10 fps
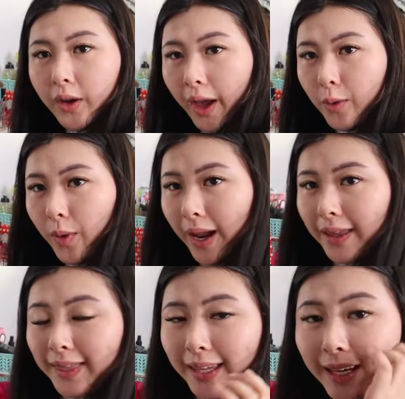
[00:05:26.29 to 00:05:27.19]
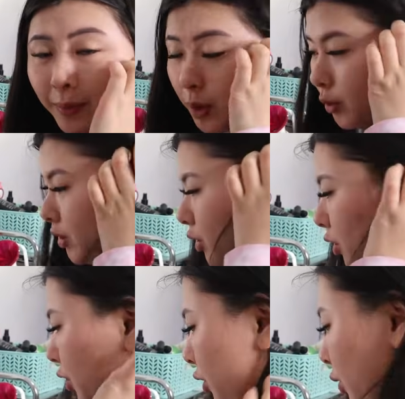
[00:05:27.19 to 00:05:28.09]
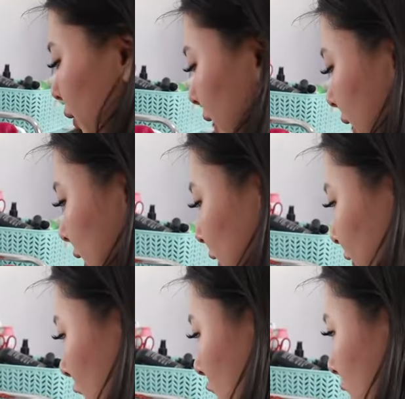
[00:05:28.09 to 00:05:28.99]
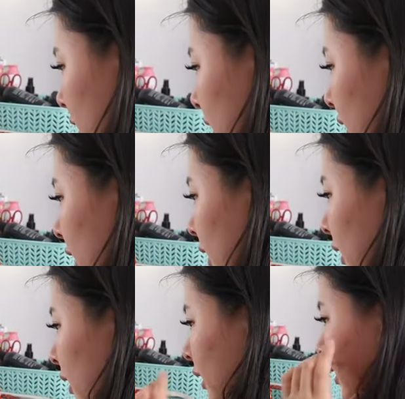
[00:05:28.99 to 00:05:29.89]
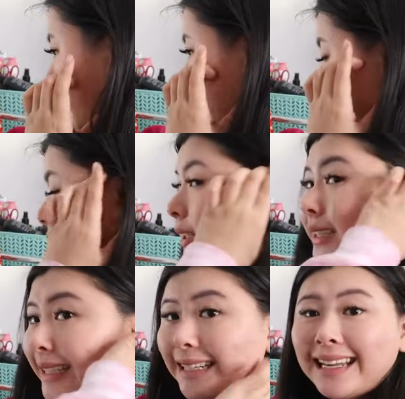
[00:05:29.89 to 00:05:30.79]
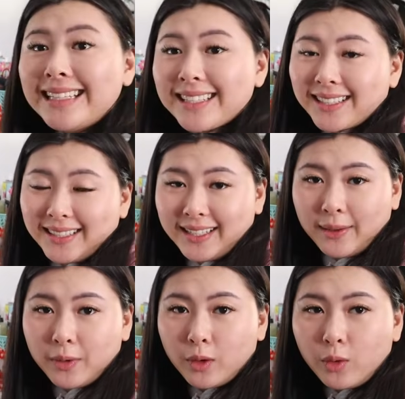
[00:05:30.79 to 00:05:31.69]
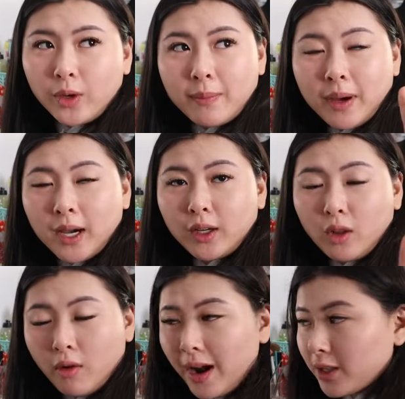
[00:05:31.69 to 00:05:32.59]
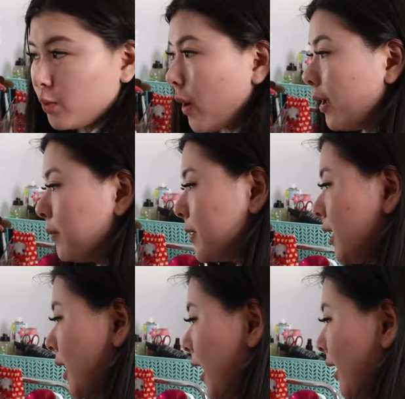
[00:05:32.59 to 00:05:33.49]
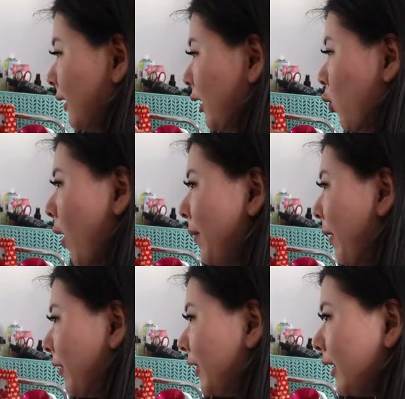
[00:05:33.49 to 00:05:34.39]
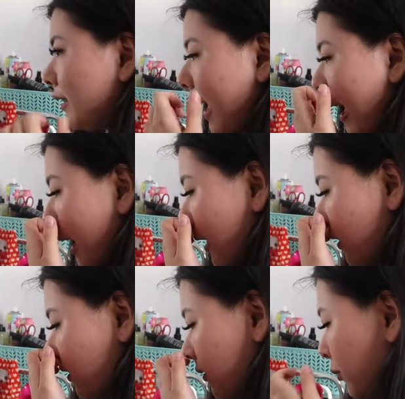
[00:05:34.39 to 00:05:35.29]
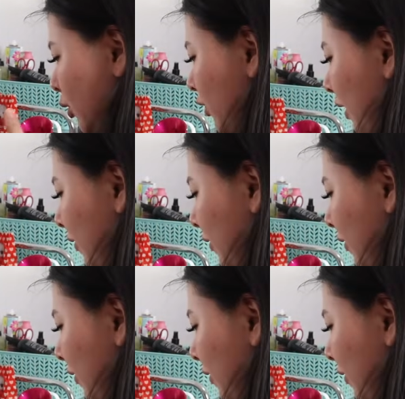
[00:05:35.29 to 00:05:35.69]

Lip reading: Okay, what I think I'm going to do is first clean. I need to clean. I'm gonna go get my Clorox wipes and like wipe everything down, move